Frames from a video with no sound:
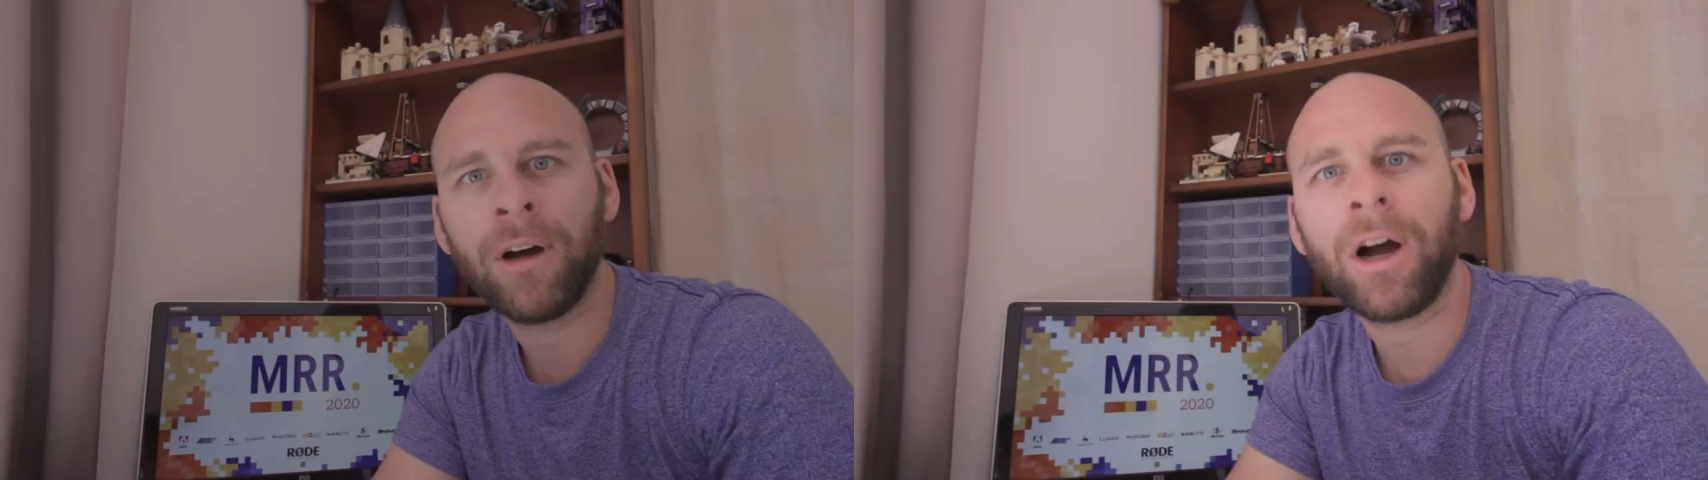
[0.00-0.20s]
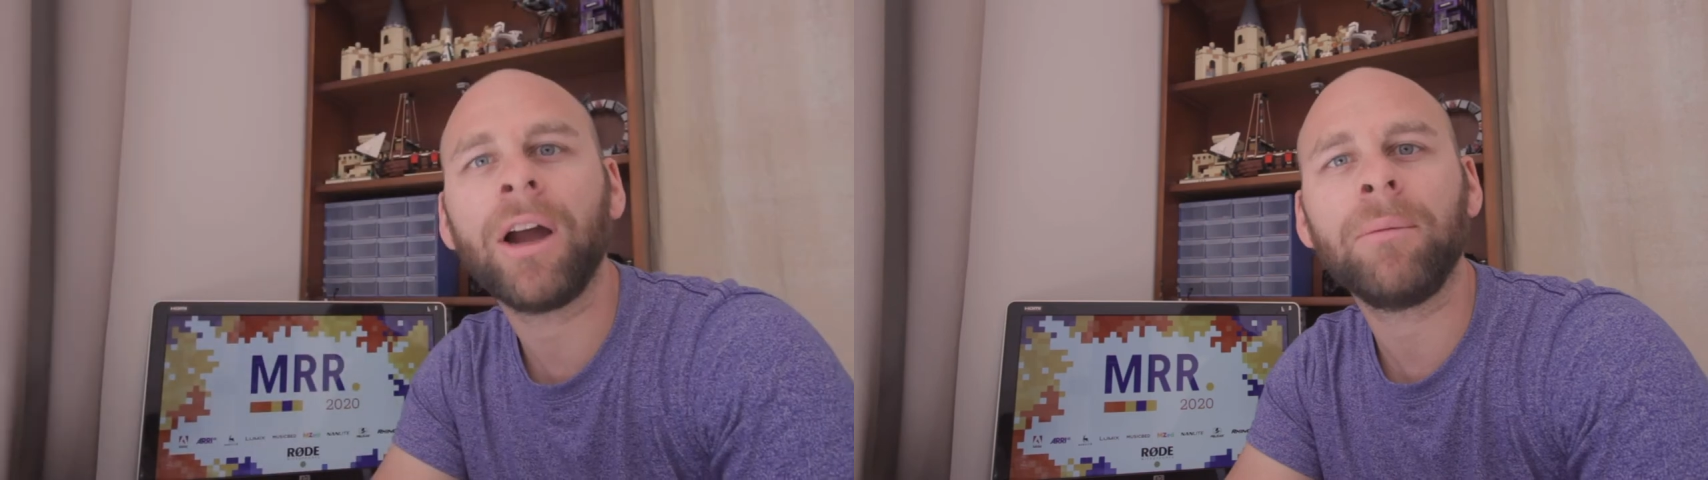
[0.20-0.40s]

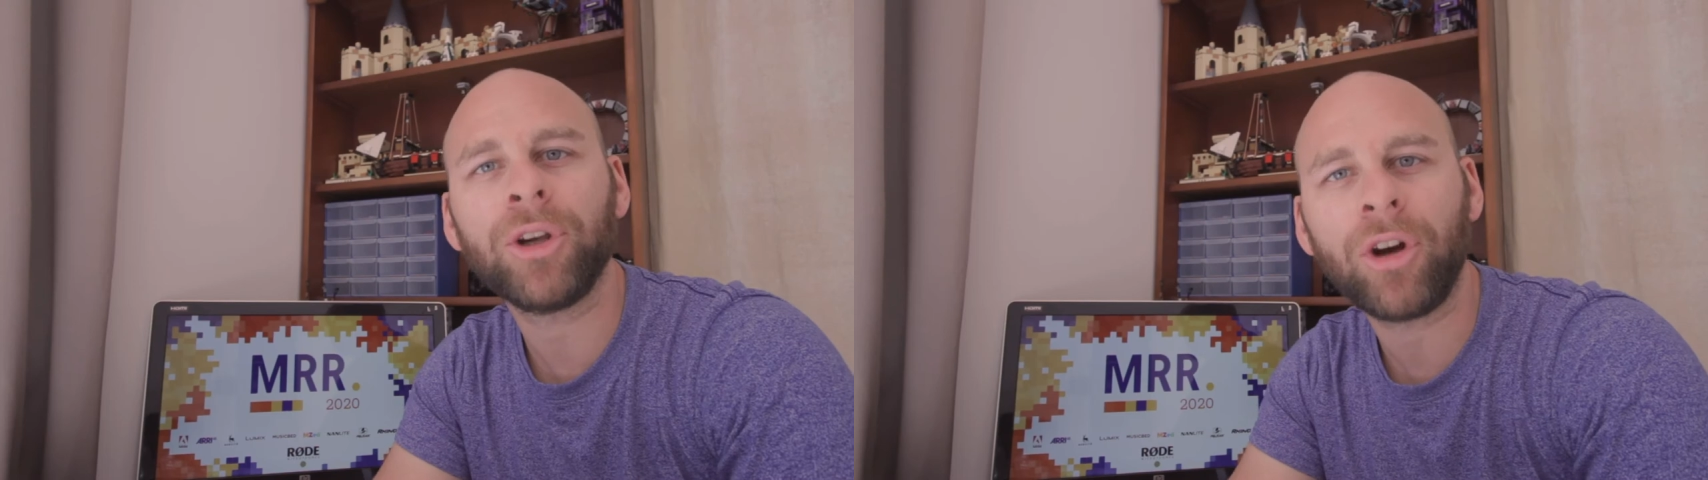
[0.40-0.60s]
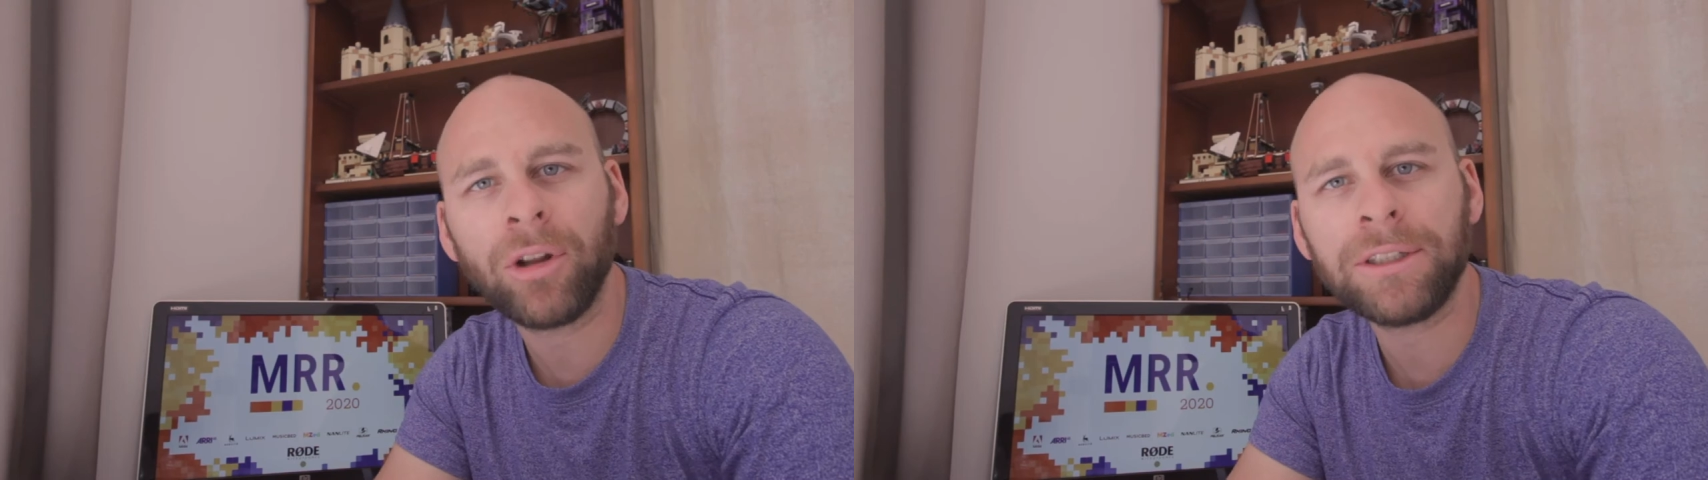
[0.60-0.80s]
Hi, I'm
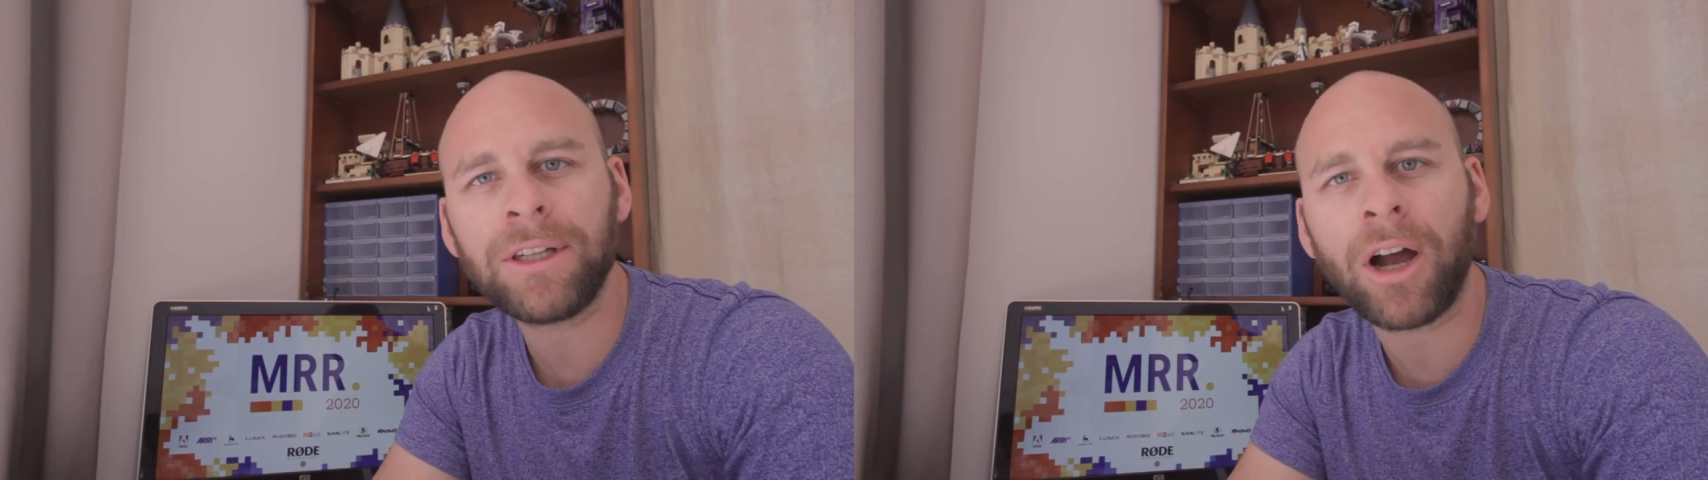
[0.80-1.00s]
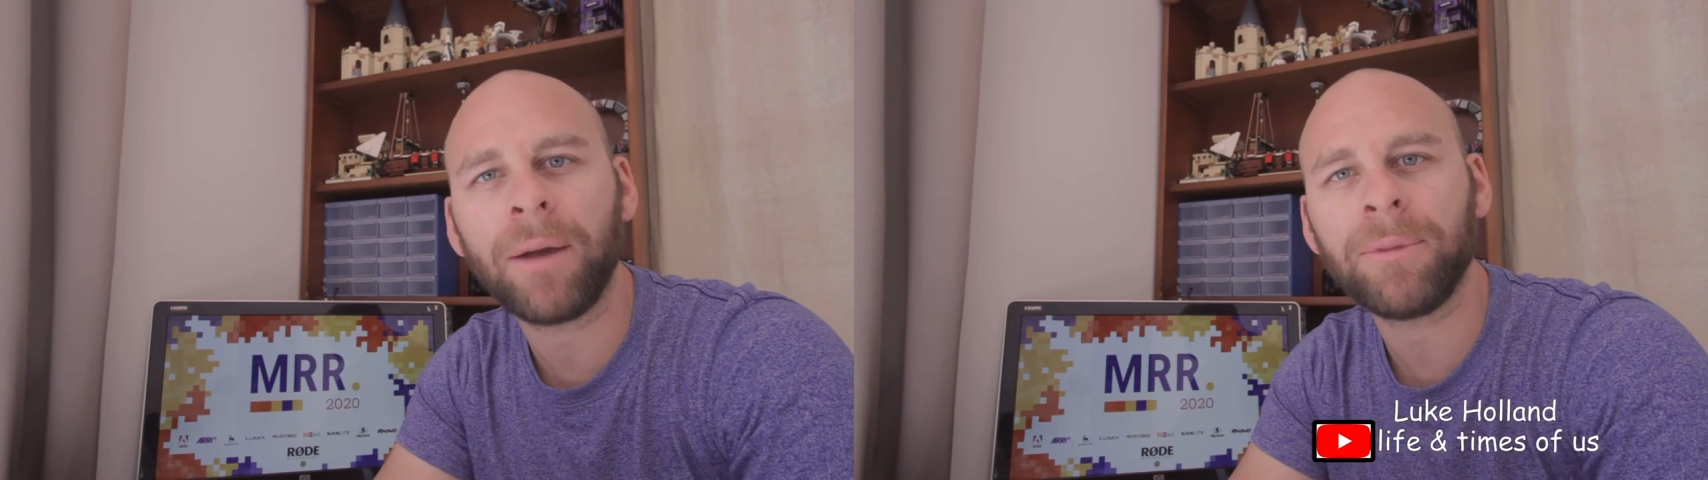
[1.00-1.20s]
Lee Holland.
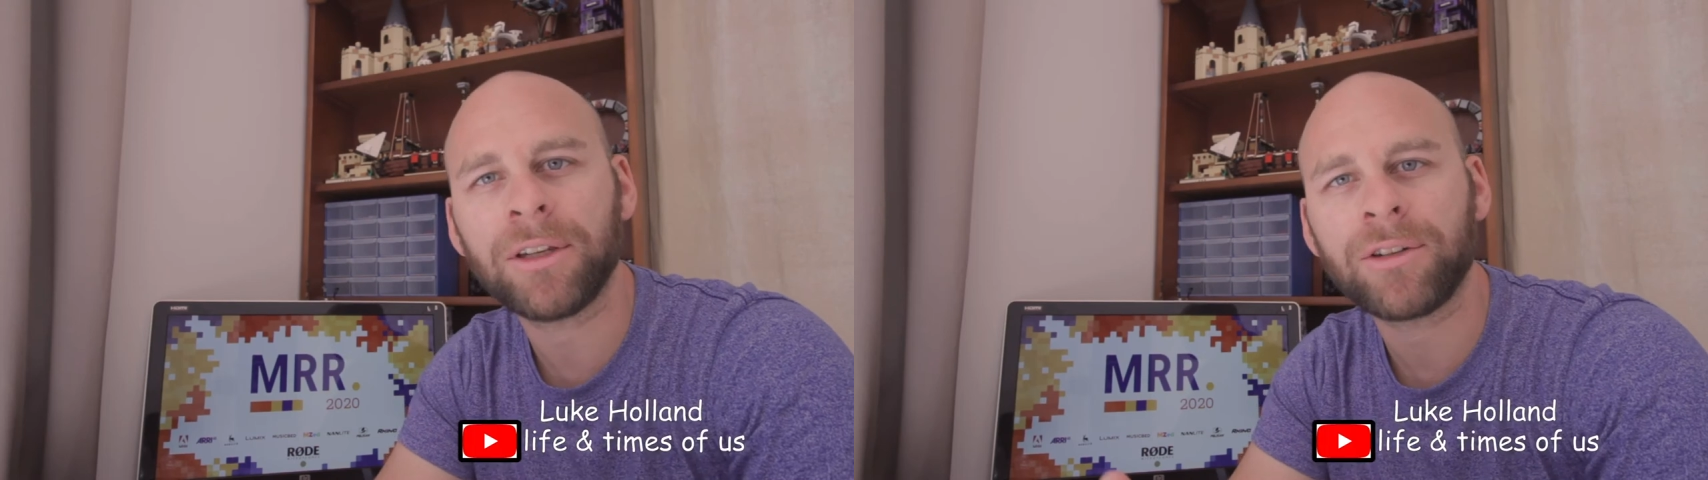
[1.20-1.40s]
I'm the